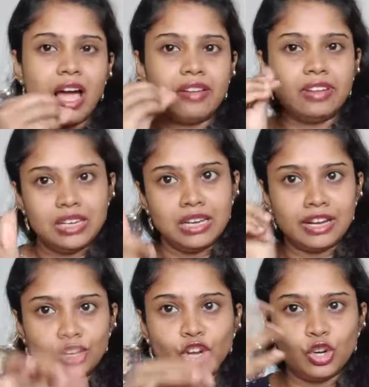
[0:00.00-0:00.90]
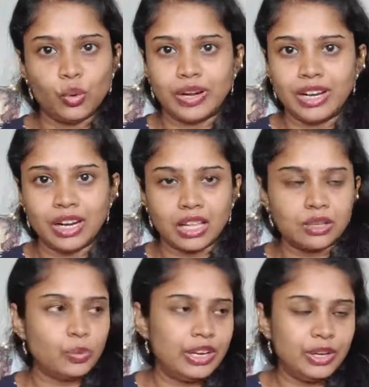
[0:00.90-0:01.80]
I will let you all know in
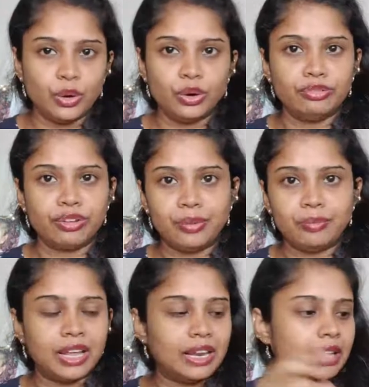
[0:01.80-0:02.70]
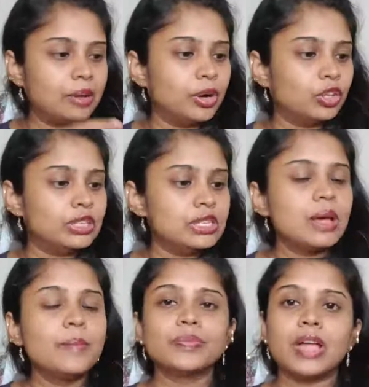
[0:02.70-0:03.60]
another video if I am telling about this.